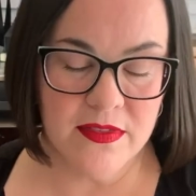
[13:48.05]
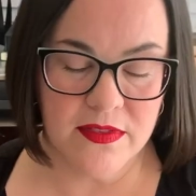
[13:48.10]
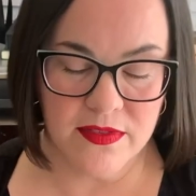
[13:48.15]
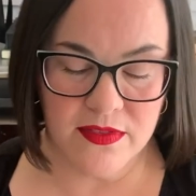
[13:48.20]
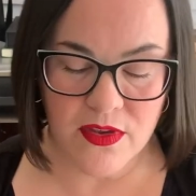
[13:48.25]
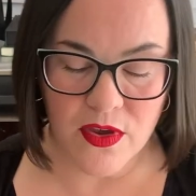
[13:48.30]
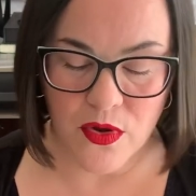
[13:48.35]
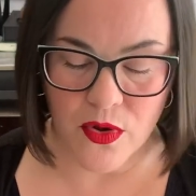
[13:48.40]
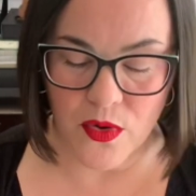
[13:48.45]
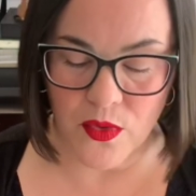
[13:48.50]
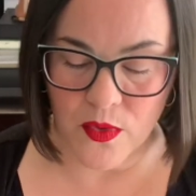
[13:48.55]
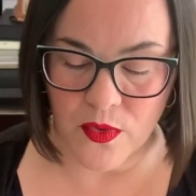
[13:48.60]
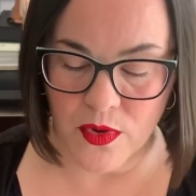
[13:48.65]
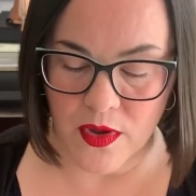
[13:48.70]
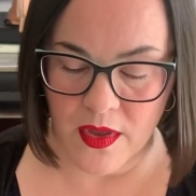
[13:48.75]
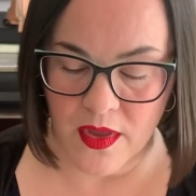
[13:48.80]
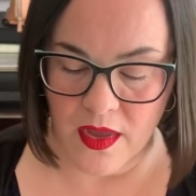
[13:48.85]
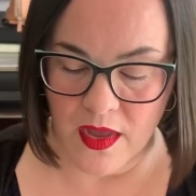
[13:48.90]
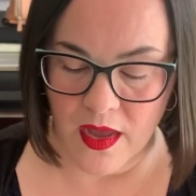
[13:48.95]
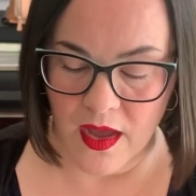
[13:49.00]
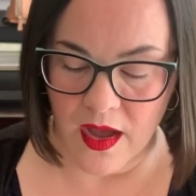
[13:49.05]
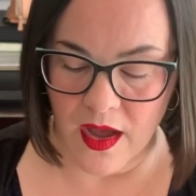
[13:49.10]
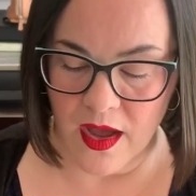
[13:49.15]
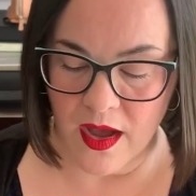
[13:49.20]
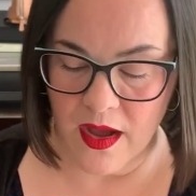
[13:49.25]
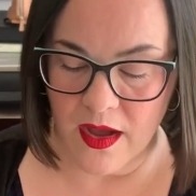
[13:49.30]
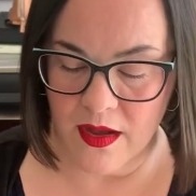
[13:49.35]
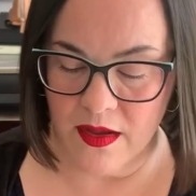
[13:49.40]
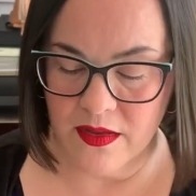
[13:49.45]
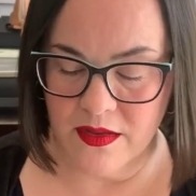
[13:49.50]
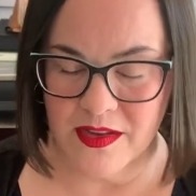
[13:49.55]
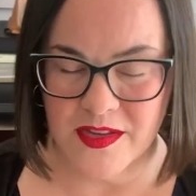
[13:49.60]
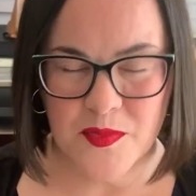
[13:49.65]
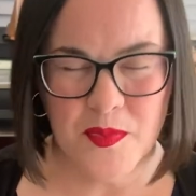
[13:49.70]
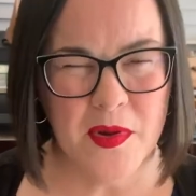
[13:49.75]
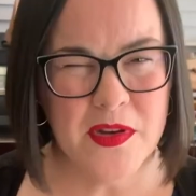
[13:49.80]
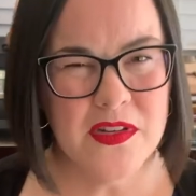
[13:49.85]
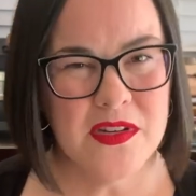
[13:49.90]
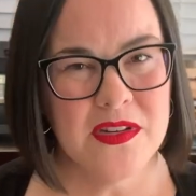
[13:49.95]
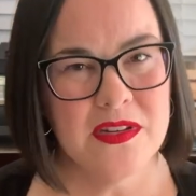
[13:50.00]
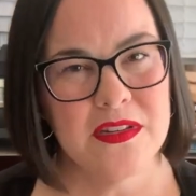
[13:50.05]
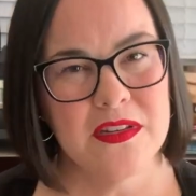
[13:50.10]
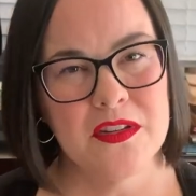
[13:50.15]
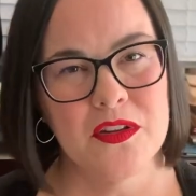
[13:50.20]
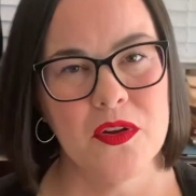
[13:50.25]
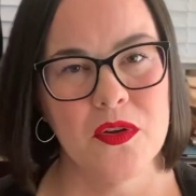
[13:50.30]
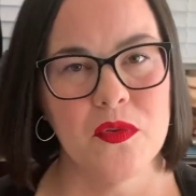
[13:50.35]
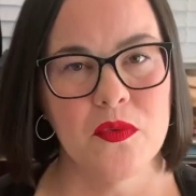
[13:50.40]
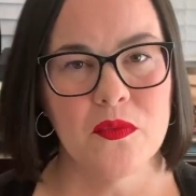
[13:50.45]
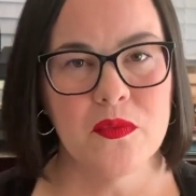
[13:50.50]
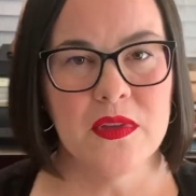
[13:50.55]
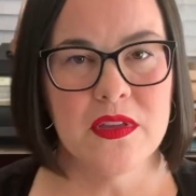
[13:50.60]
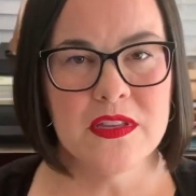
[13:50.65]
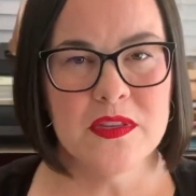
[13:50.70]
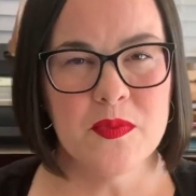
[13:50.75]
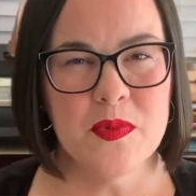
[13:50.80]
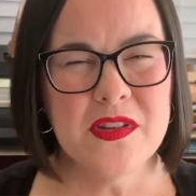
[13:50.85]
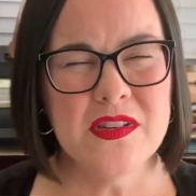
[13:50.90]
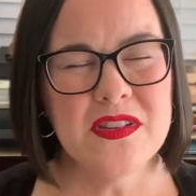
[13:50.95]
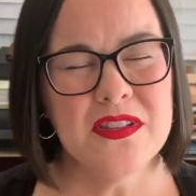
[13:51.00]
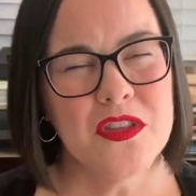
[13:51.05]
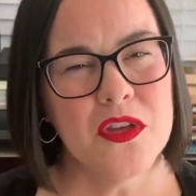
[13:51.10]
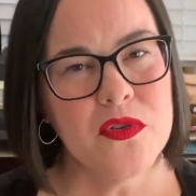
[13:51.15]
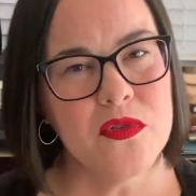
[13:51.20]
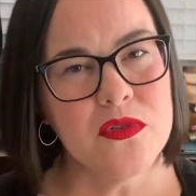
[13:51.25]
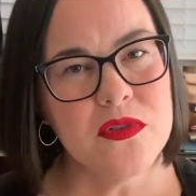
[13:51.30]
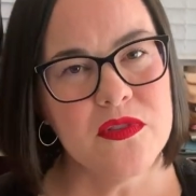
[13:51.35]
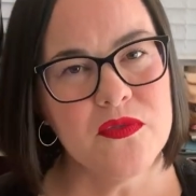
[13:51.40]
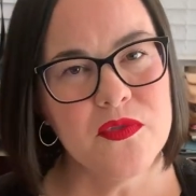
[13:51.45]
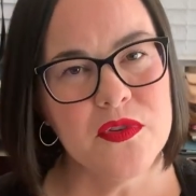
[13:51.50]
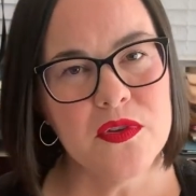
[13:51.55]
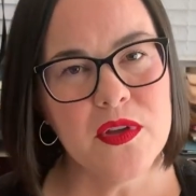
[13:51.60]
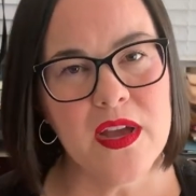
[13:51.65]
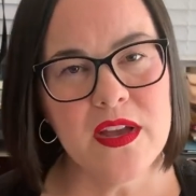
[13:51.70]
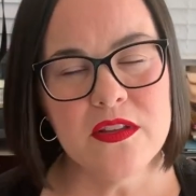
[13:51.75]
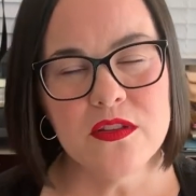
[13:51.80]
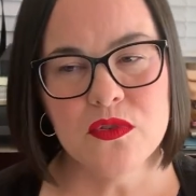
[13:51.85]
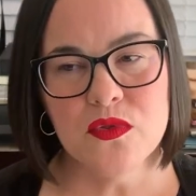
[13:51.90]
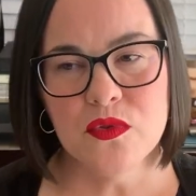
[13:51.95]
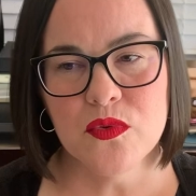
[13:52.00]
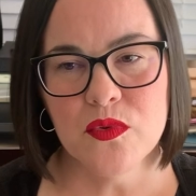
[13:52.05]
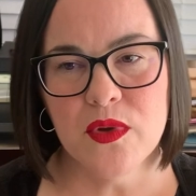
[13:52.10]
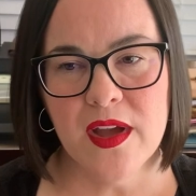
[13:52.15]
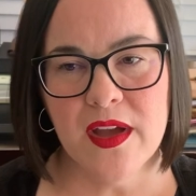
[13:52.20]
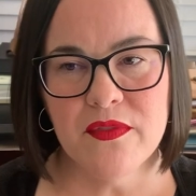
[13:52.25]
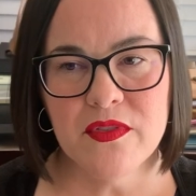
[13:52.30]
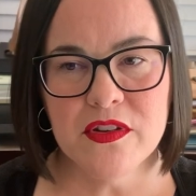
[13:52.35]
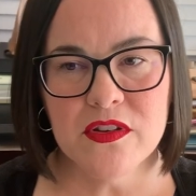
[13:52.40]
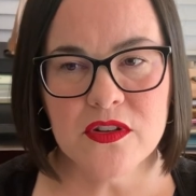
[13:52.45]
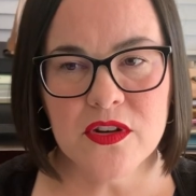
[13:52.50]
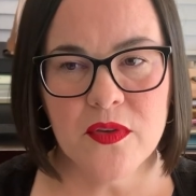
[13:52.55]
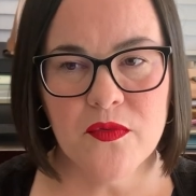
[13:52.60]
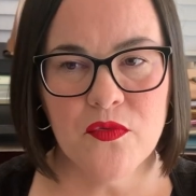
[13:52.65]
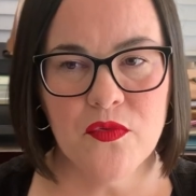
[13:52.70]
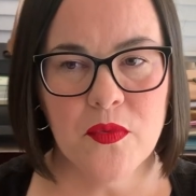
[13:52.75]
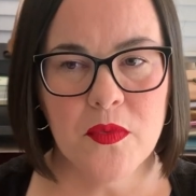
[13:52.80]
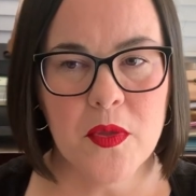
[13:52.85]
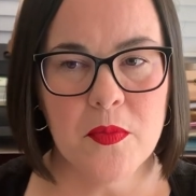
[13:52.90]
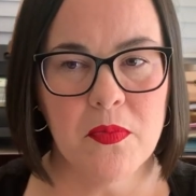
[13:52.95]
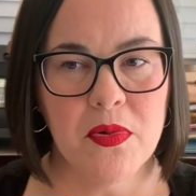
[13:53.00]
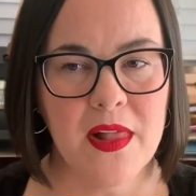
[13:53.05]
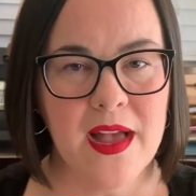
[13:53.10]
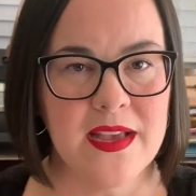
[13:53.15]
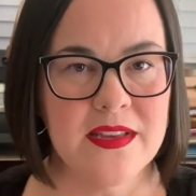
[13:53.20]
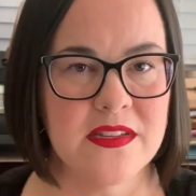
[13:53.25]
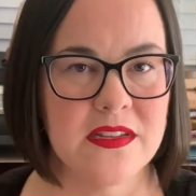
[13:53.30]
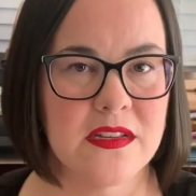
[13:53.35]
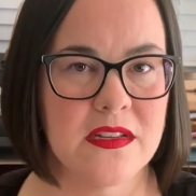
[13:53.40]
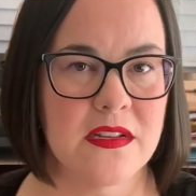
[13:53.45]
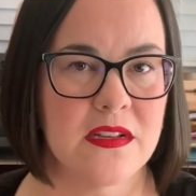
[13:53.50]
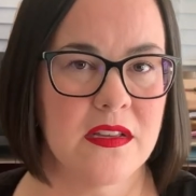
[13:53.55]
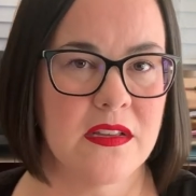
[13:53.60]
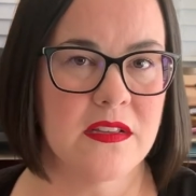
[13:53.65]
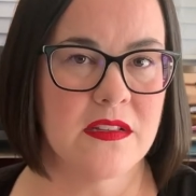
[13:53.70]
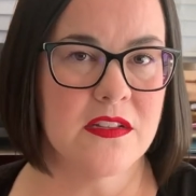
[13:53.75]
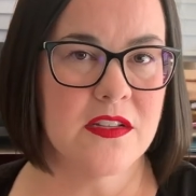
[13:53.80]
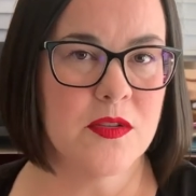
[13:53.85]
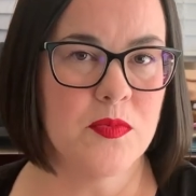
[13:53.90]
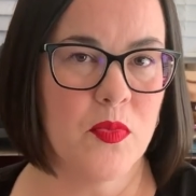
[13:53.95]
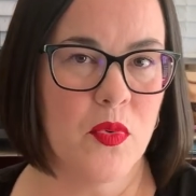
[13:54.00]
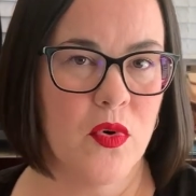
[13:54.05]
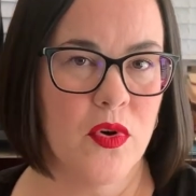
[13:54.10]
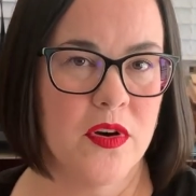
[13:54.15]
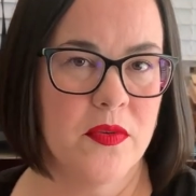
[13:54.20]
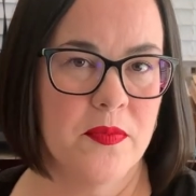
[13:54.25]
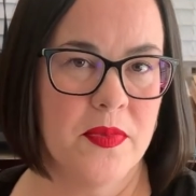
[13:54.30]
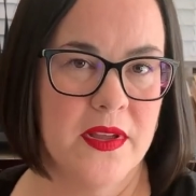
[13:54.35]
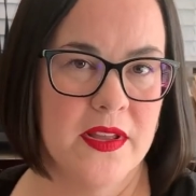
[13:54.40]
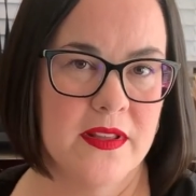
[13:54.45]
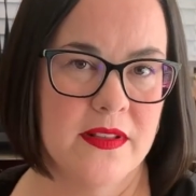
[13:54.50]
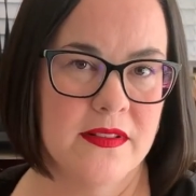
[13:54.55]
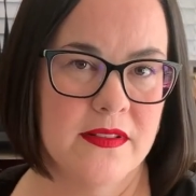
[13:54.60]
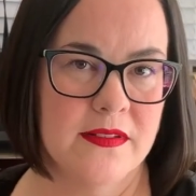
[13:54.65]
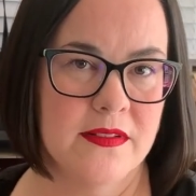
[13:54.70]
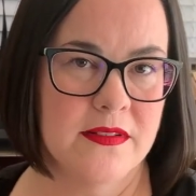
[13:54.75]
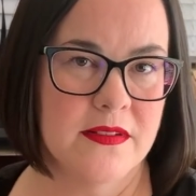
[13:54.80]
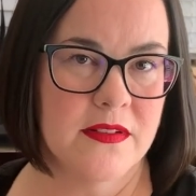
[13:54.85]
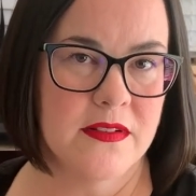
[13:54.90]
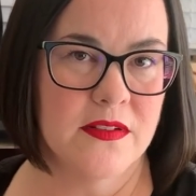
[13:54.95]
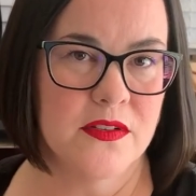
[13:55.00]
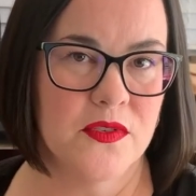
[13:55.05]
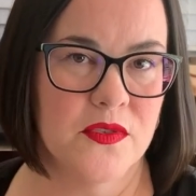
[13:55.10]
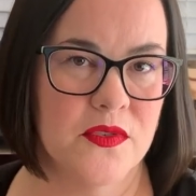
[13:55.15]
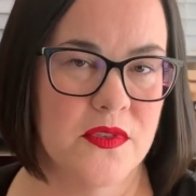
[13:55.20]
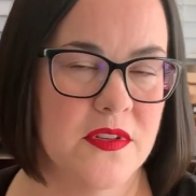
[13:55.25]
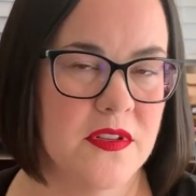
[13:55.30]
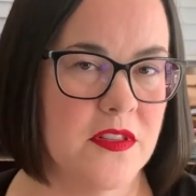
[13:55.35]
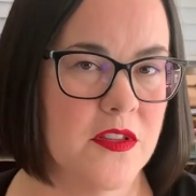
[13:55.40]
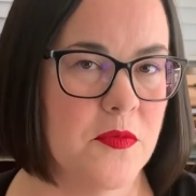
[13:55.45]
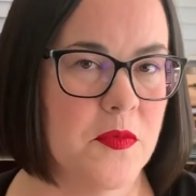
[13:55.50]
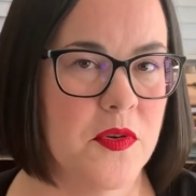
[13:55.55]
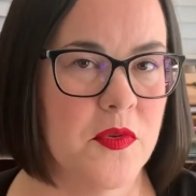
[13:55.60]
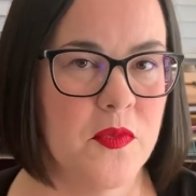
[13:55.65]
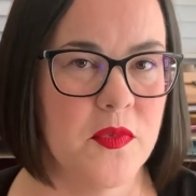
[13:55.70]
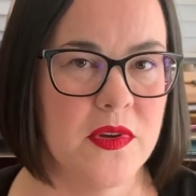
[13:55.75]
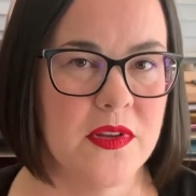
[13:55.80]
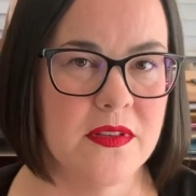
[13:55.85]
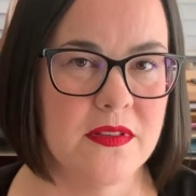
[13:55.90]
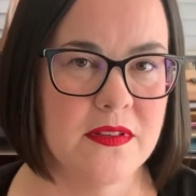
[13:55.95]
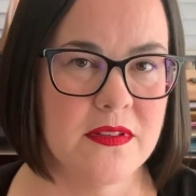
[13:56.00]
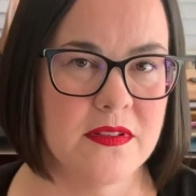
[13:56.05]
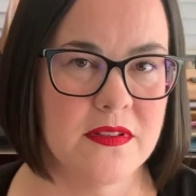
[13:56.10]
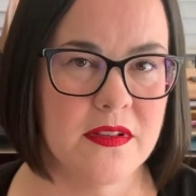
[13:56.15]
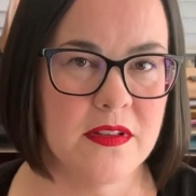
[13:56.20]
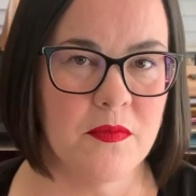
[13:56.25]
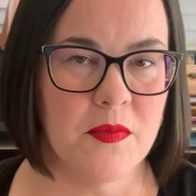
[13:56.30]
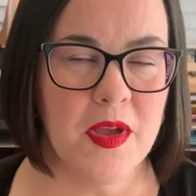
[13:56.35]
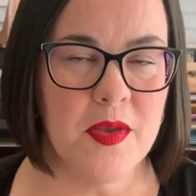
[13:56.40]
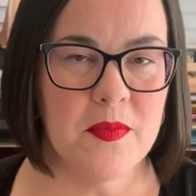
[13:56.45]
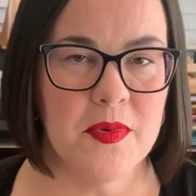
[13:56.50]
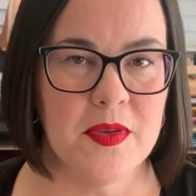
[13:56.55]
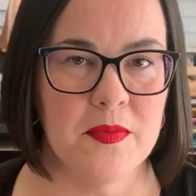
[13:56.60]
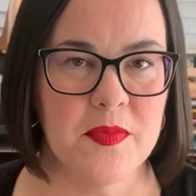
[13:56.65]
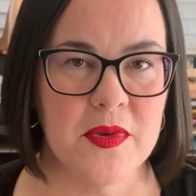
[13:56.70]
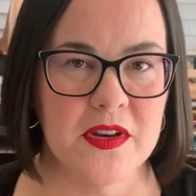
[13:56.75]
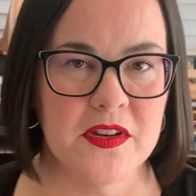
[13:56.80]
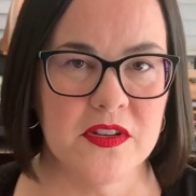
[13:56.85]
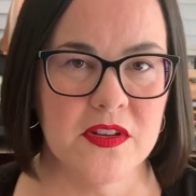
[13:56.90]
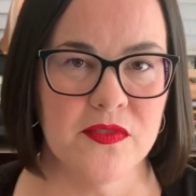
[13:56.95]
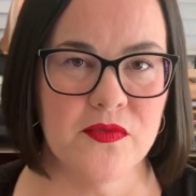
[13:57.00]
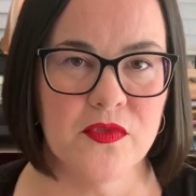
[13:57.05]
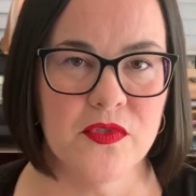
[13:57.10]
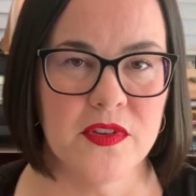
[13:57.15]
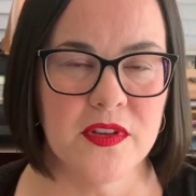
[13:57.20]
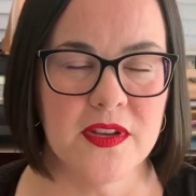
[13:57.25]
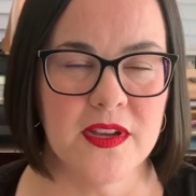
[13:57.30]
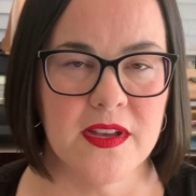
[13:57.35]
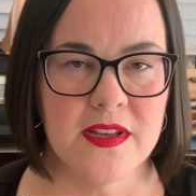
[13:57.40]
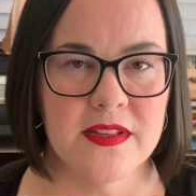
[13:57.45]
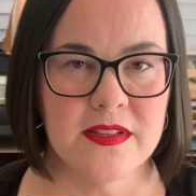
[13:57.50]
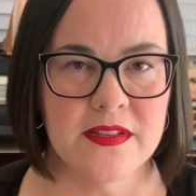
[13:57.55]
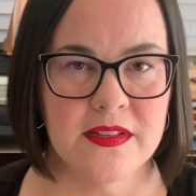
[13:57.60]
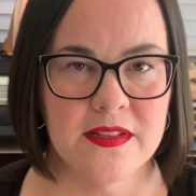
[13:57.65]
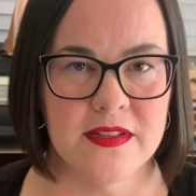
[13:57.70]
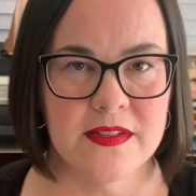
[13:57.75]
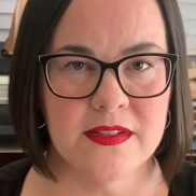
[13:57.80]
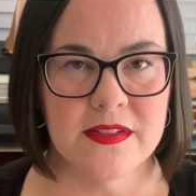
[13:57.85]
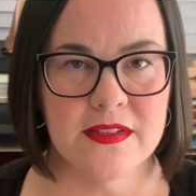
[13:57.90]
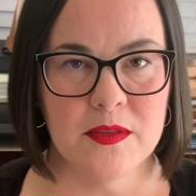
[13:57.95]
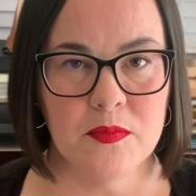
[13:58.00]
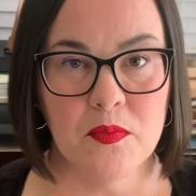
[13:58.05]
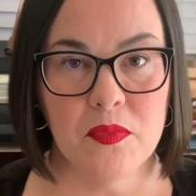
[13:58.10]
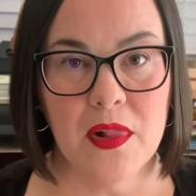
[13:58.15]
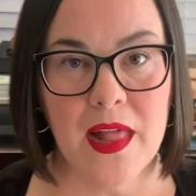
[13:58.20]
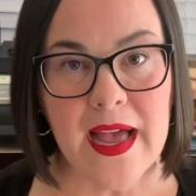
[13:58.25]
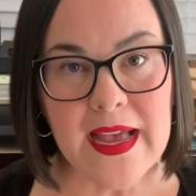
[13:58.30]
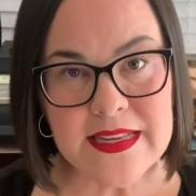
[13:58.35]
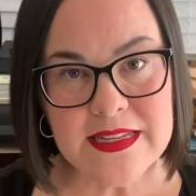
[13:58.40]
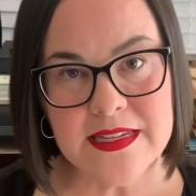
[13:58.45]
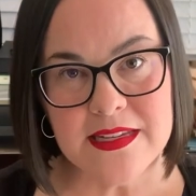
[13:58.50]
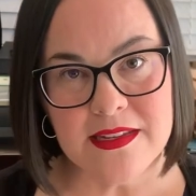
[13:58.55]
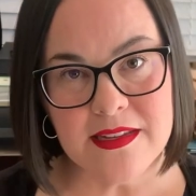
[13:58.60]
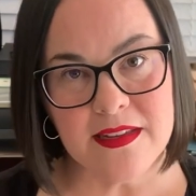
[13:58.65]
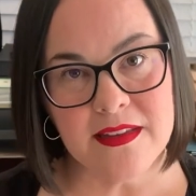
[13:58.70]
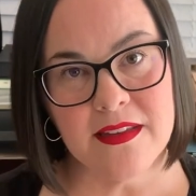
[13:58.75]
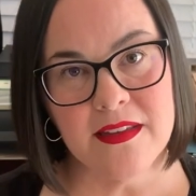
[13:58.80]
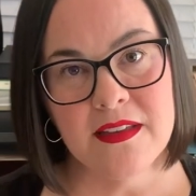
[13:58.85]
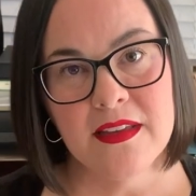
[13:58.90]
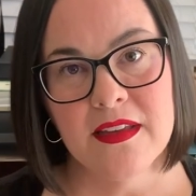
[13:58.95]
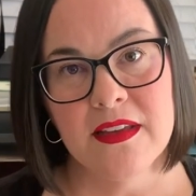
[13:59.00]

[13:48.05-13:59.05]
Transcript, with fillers: So especially those of you guys who haven't jumped from the plastic sport pens to the aluminum ones, it might be a big jump for you guys because the plastic